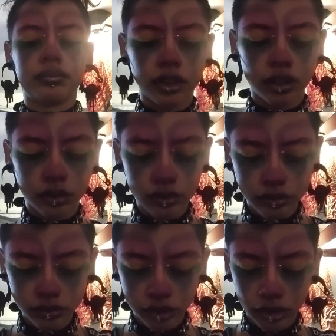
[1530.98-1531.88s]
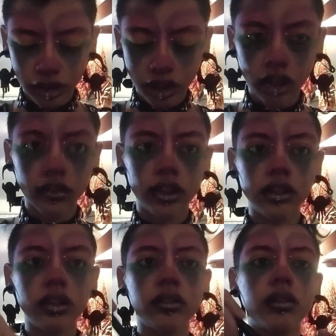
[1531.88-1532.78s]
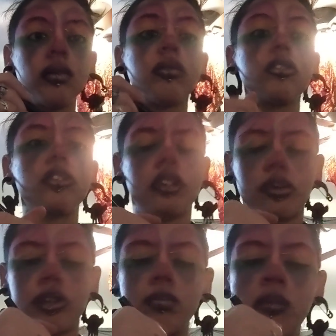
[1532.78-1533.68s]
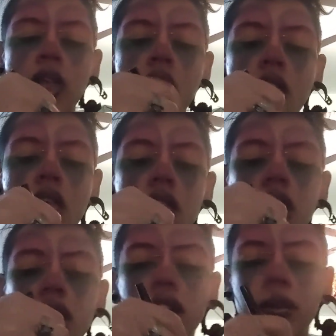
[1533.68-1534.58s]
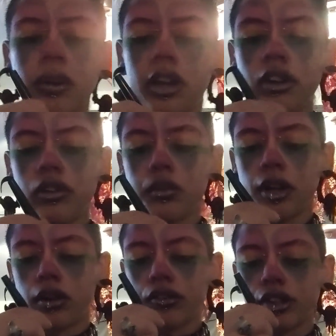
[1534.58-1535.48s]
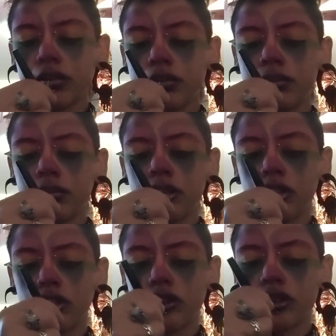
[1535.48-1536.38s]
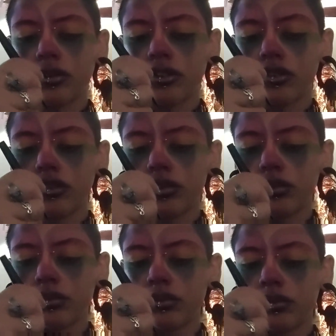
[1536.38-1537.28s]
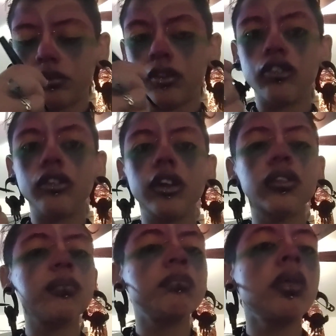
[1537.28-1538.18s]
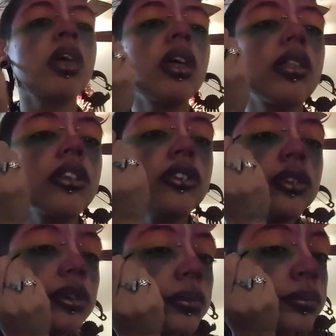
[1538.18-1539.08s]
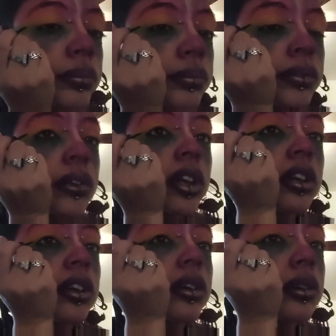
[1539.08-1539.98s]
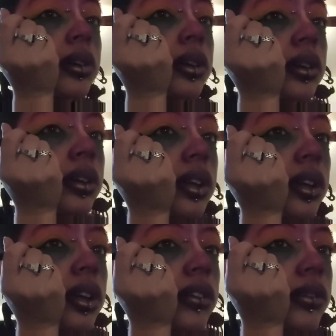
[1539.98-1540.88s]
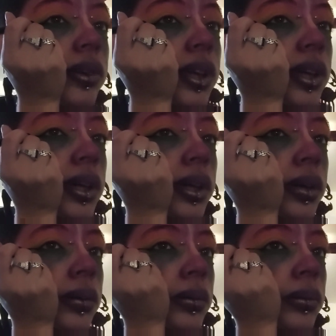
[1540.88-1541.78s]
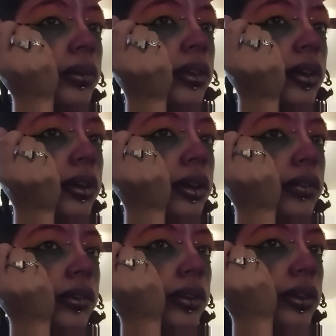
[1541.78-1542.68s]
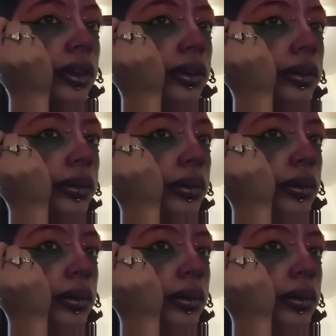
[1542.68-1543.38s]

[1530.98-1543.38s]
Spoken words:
Now, we're going to take our eyeliner, it's liquid, any brand, don't buy Revlon, they're too expensive, unless you like them. Then do you. We're going to go crazy wing without covering the yellow.